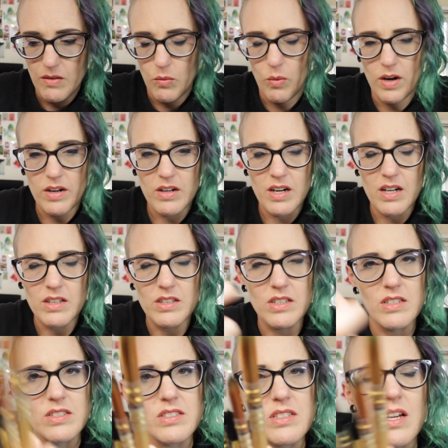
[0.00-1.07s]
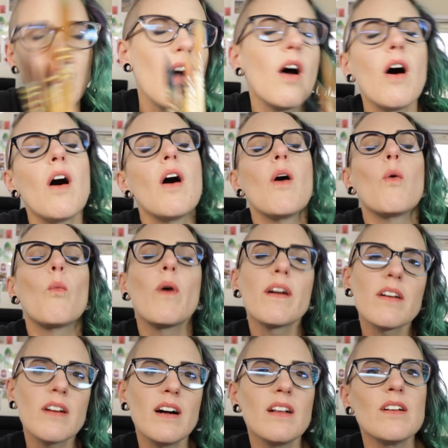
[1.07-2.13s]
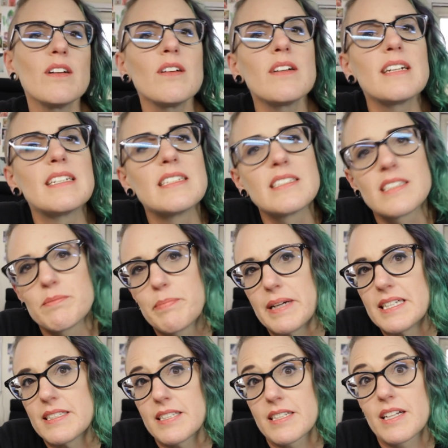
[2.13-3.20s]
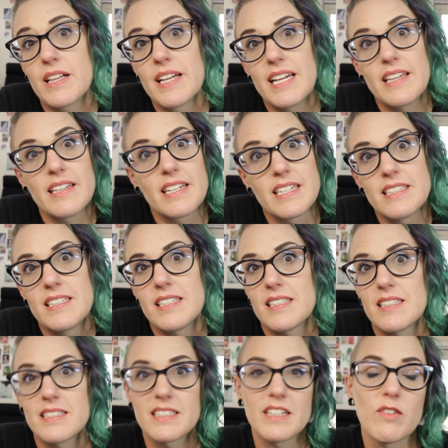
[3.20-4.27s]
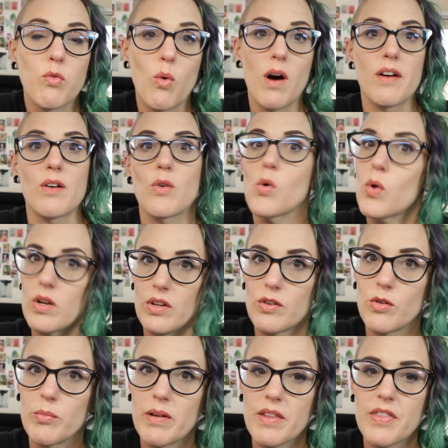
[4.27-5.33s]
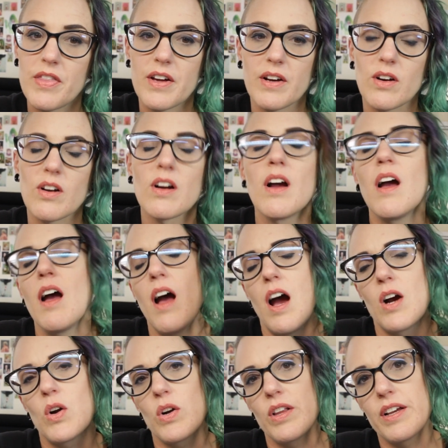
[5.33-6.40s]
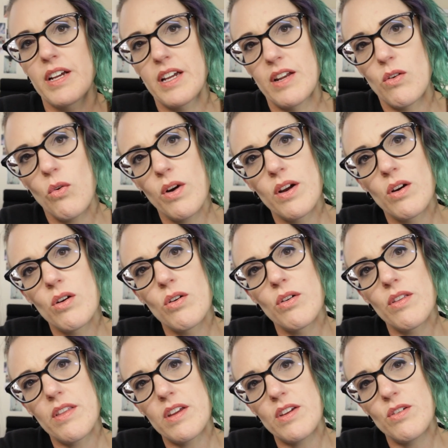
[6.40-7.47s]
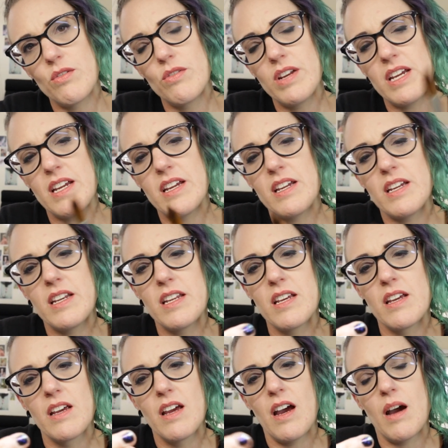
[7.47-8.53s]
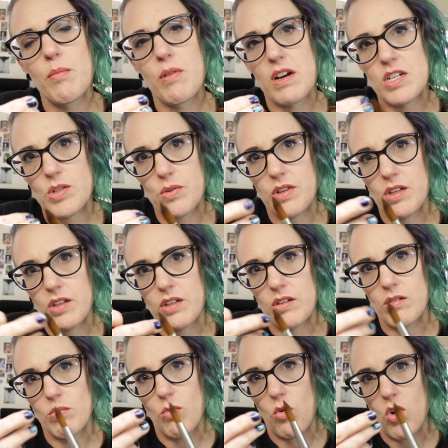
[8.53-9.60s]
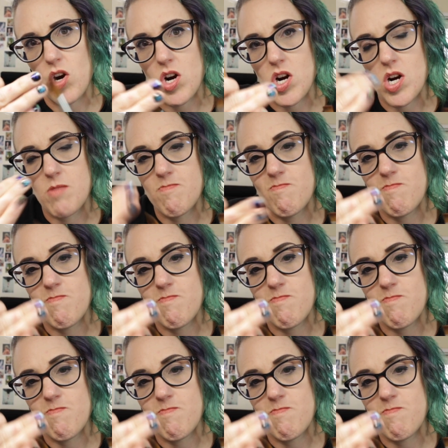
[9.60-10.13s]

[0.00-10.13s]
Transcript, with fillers: Watercolors, watercolor is basically the consistency of water or a little bit thicker. Acrylic and oil, you need a brush with a little more